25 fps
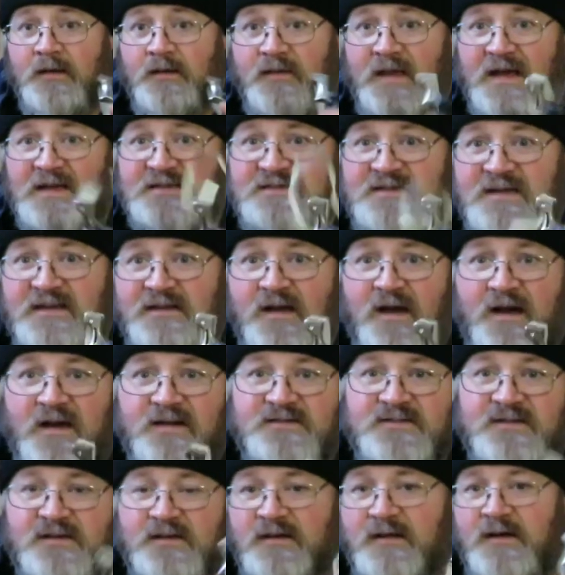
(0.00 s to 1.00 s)
that said,
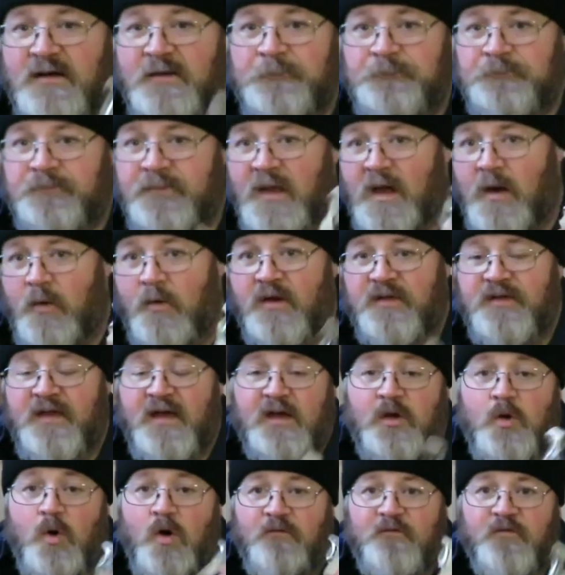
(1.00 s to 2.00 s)
guys, I want to
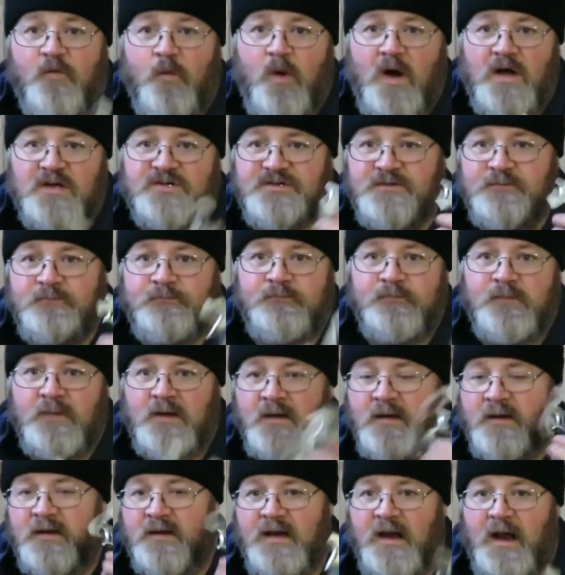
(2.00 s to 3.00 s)
thank you all for watching.
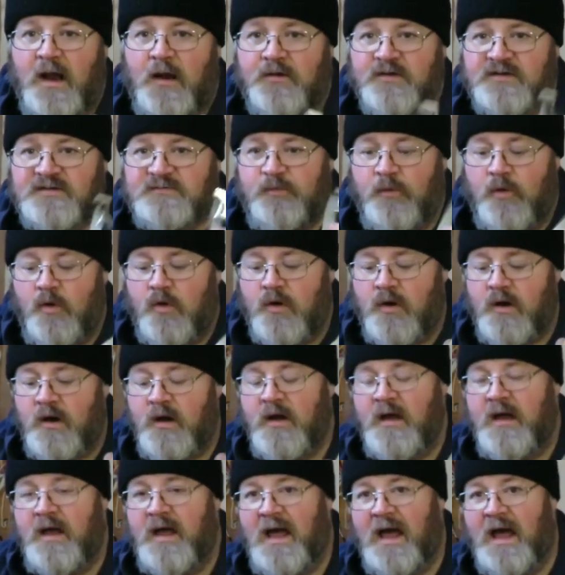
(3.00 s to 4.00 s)
Get out and
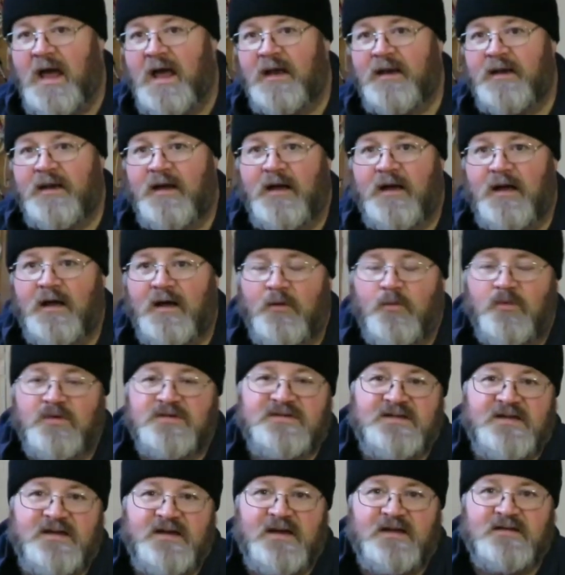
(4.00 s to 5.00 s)
explore, and we'll
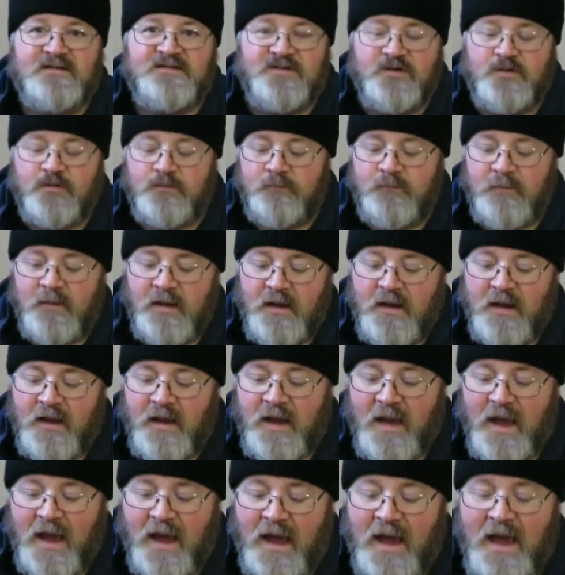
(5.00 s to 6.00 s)
see you again soon.
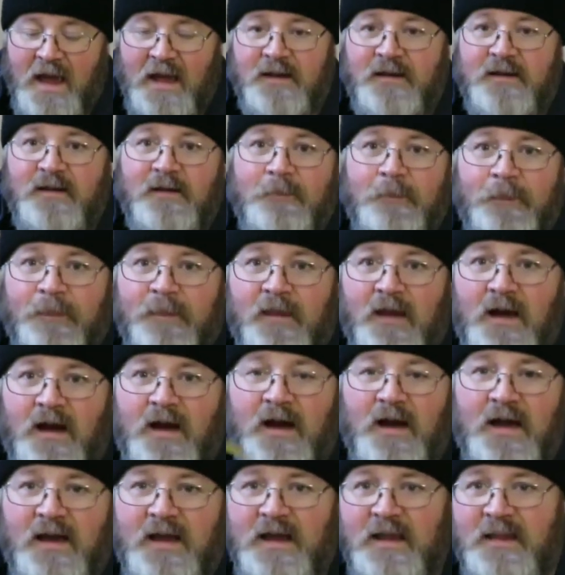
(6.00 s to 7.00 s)
And
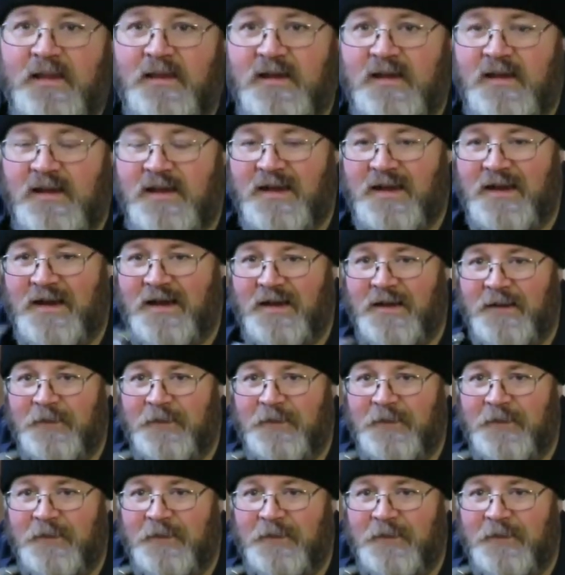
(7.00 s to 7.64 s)
in the